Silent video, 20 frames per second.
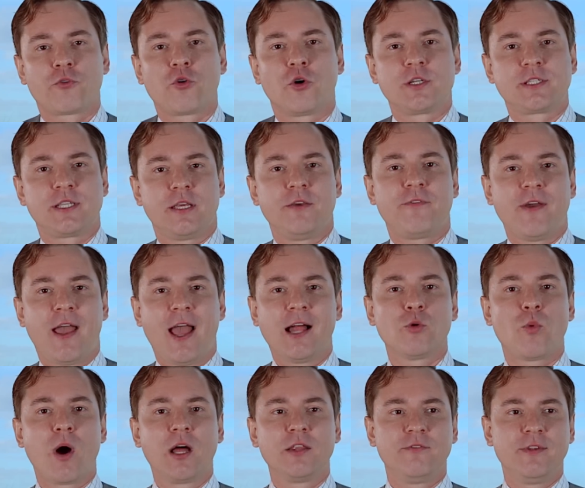Of course, if
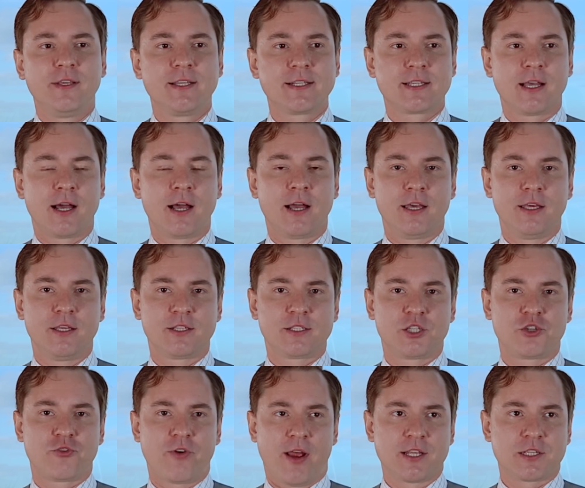L-1 visa is
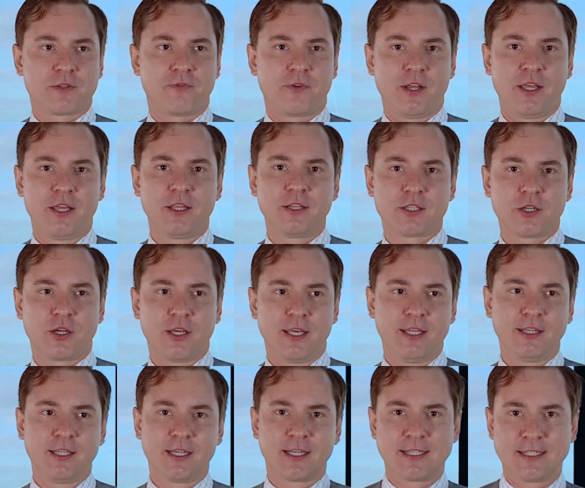a transfer into
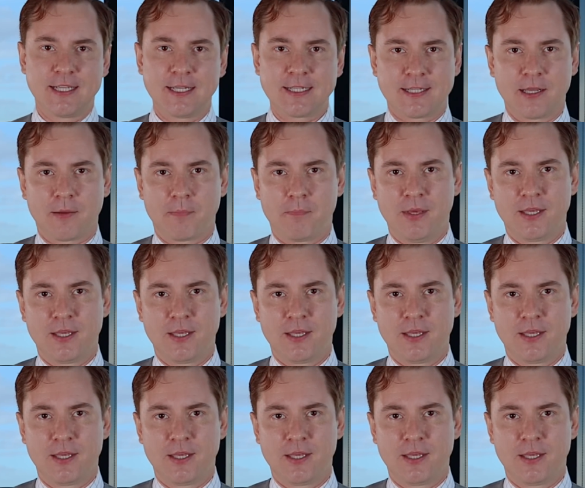an existing